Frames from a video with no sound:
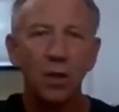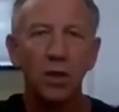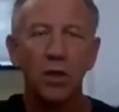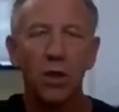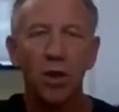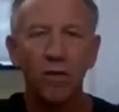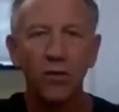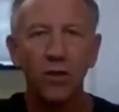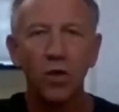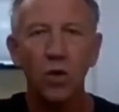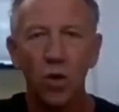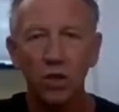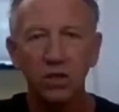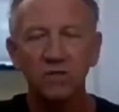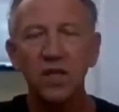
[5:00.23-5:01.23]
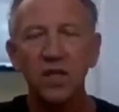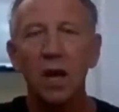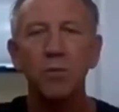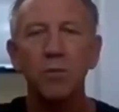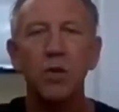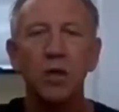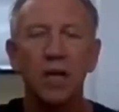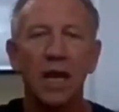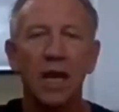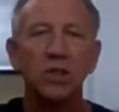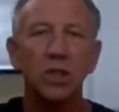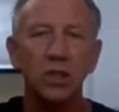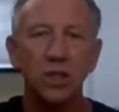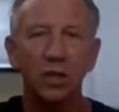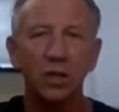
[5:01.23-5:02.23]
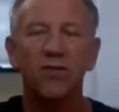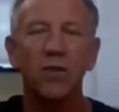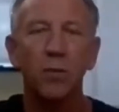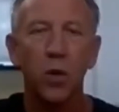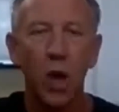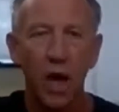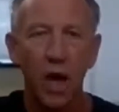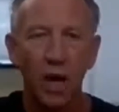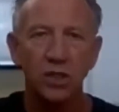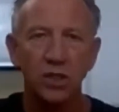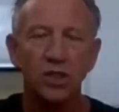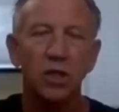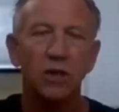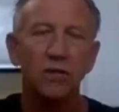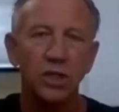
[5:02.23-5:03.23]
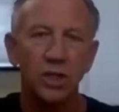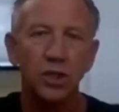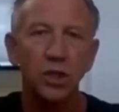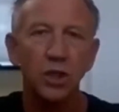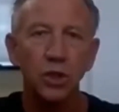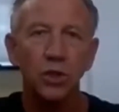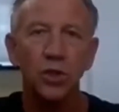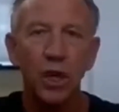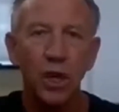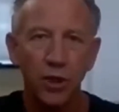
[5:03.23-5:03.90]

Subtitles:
over the course of time, you can actually sell different products and services to